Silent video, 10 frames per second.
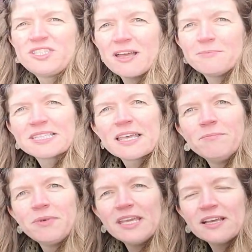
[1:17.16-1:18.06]
stems
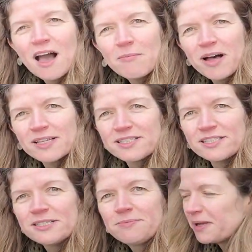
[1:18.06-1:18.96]
can be
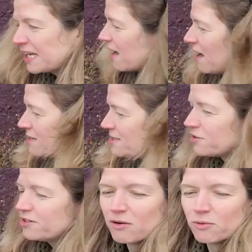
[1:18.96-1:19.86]
composted because
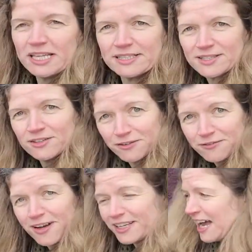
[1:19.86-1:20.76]
they're not weeds, so they're
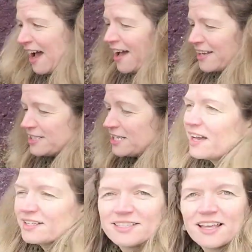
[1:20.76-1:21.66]
fine. And
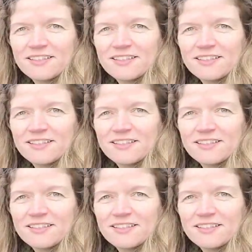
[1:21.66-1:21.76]
that's